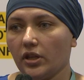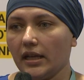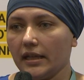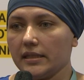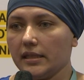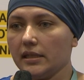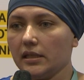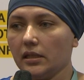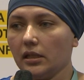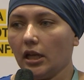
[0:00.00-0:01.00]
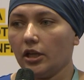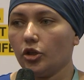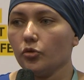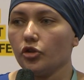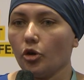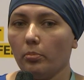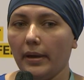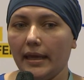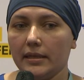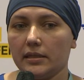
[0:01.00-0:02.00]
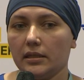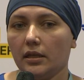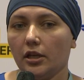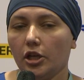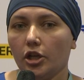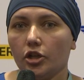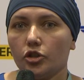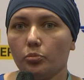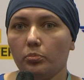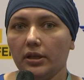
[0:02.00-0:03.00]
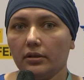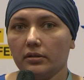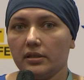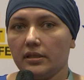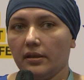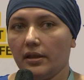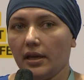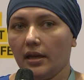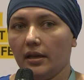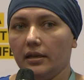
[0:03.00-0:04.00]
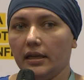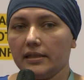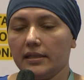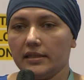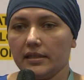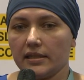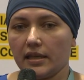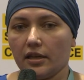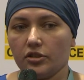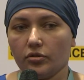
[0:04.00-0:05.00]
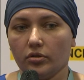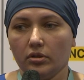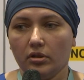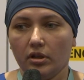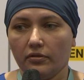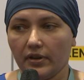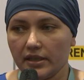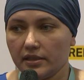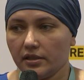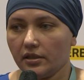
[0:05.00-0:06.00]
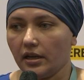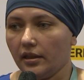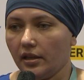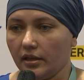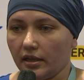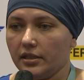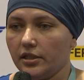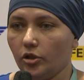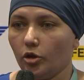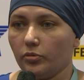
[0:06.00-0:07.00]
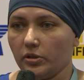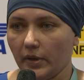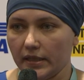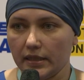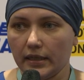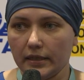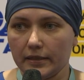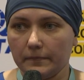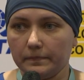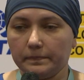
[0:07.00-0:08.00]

the next season and use your base to build the next season schedule faster and then continue optimizing it.